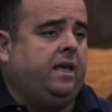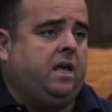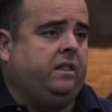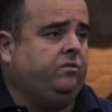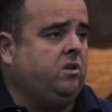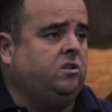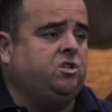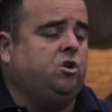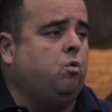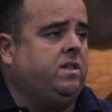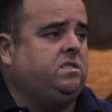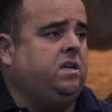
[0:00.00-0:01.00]
It doesn't
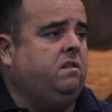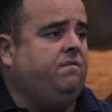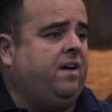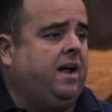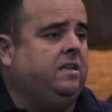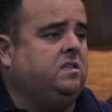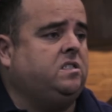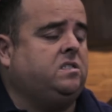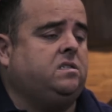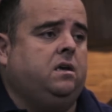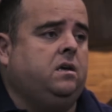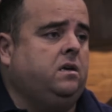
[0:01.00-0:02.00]
go into
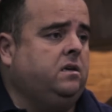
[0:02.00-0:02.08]
advanced